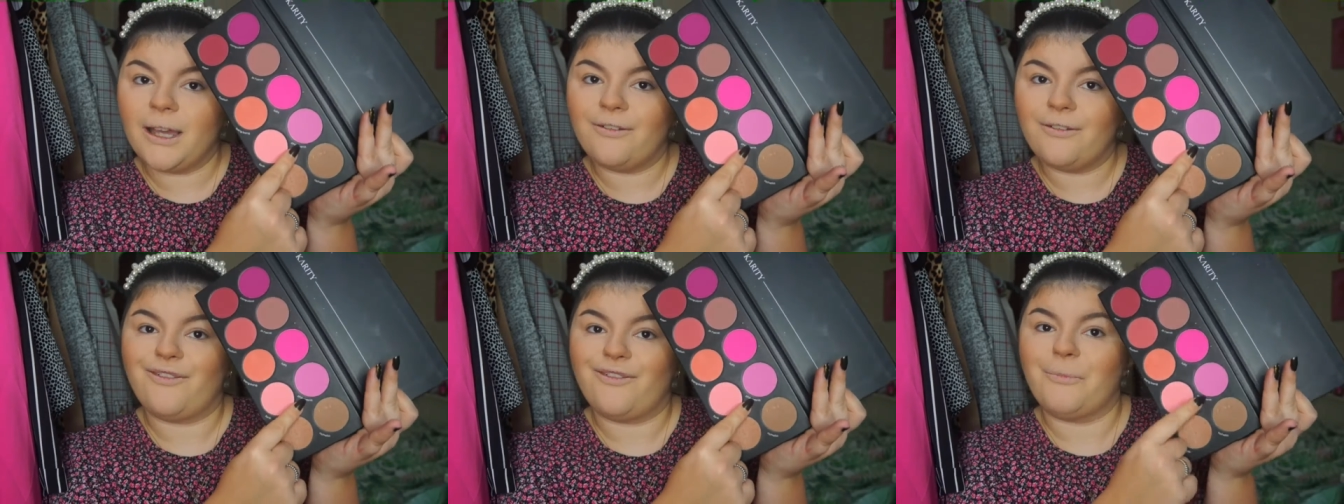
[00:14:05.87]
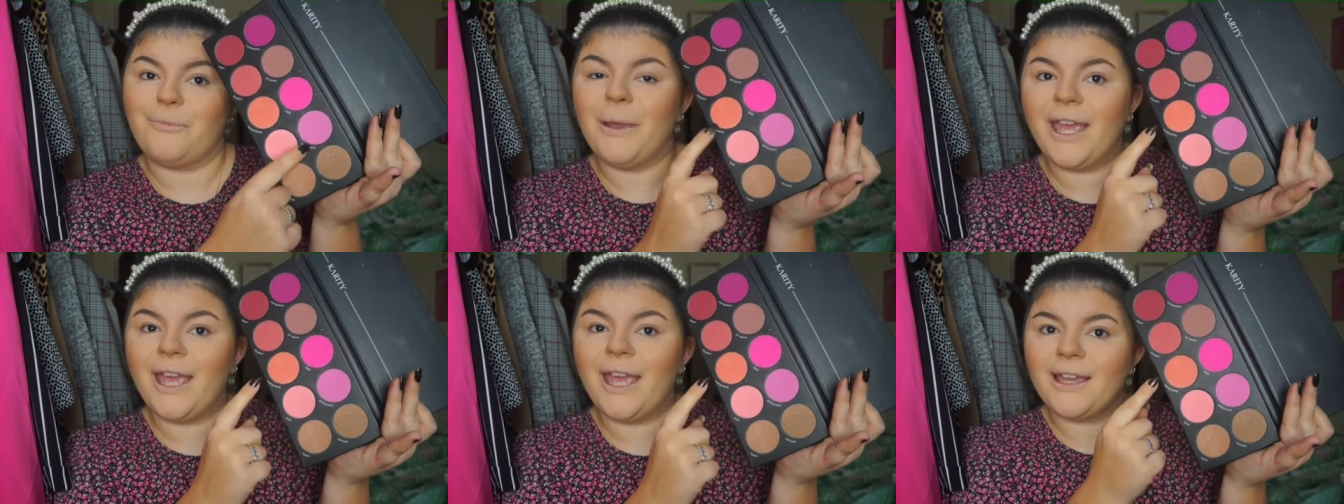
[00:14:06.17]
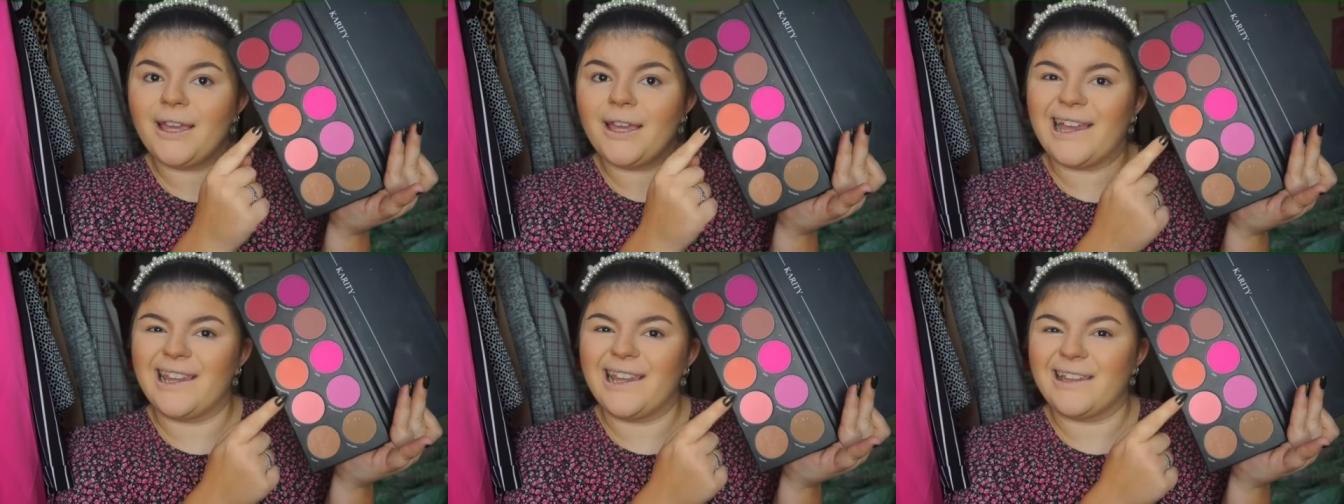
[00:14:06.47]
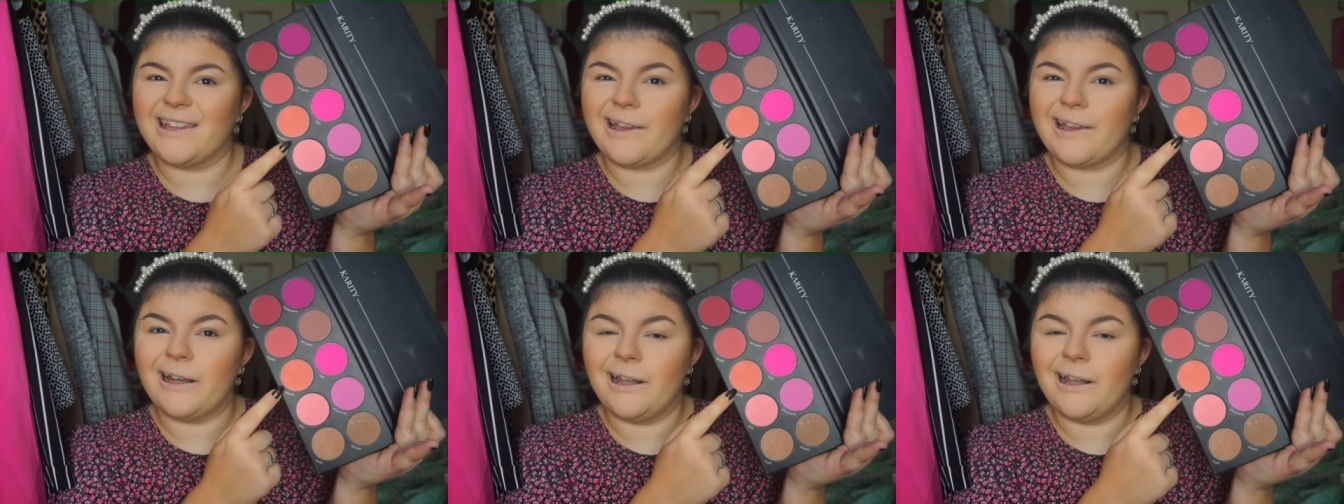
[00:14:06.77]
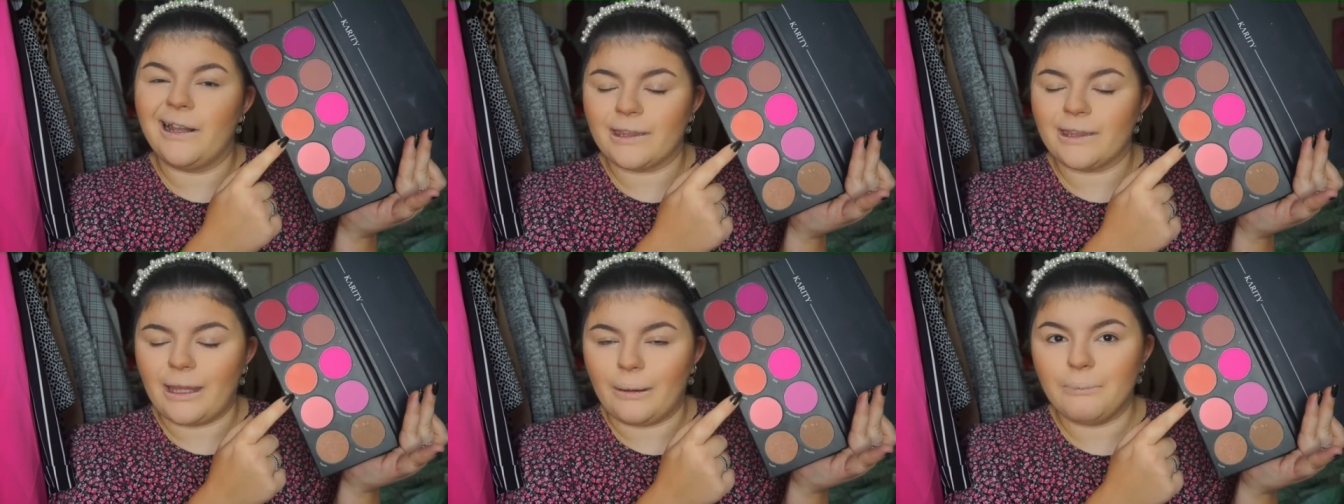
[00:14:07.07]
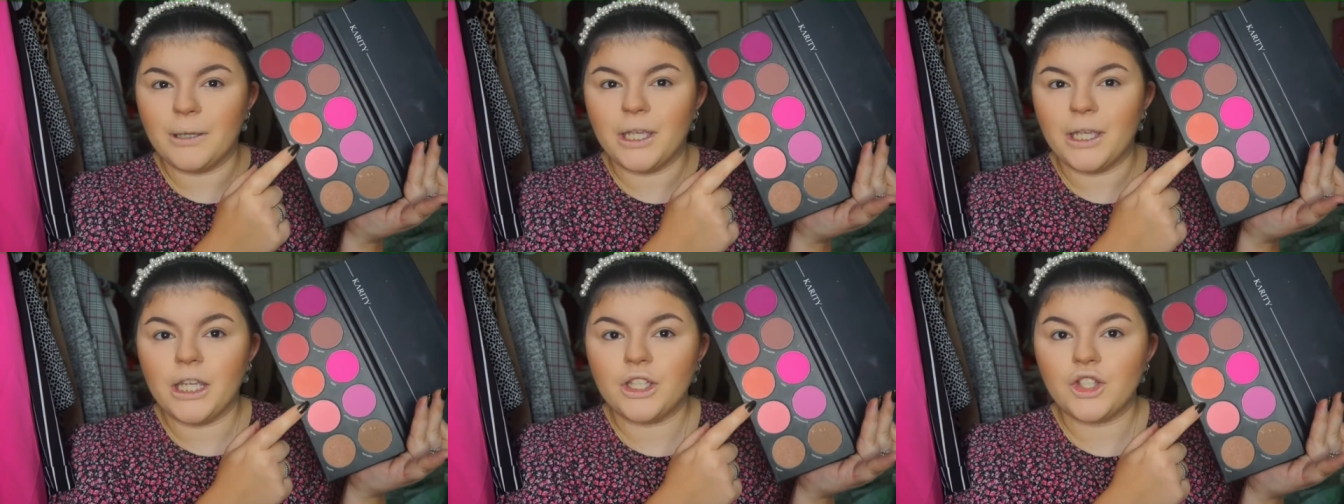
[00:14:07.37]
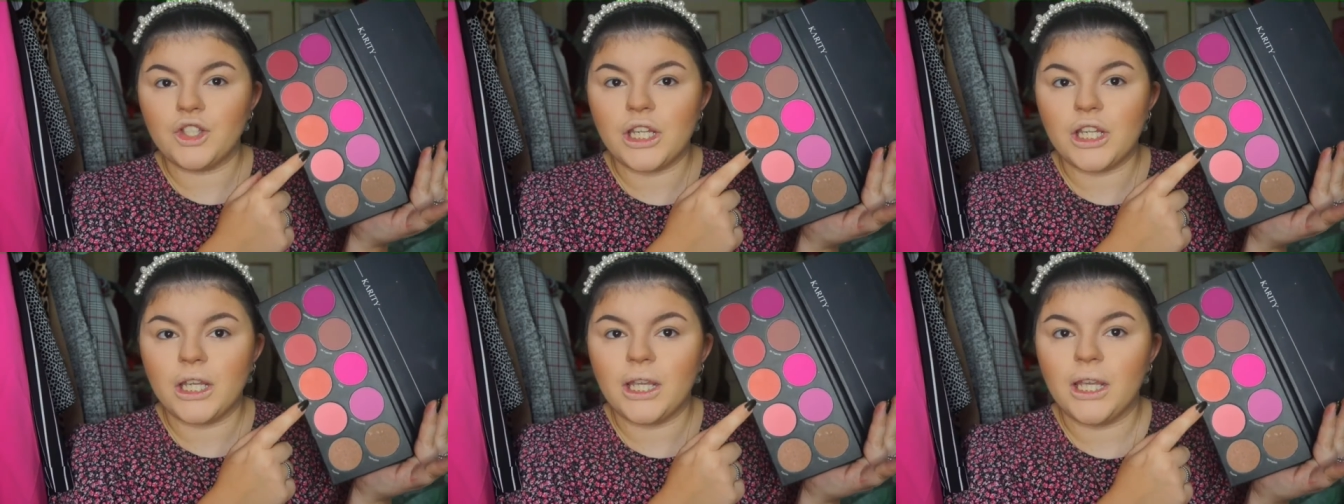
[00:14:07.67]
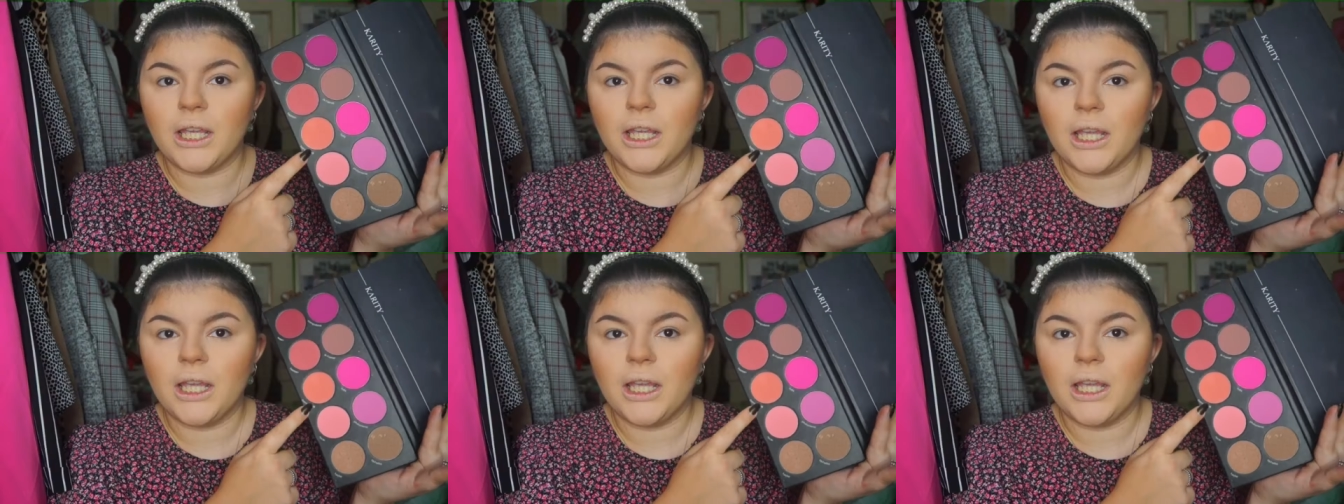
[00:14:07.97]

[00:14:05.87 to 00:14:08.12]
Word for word: for pink and kind of like that peachy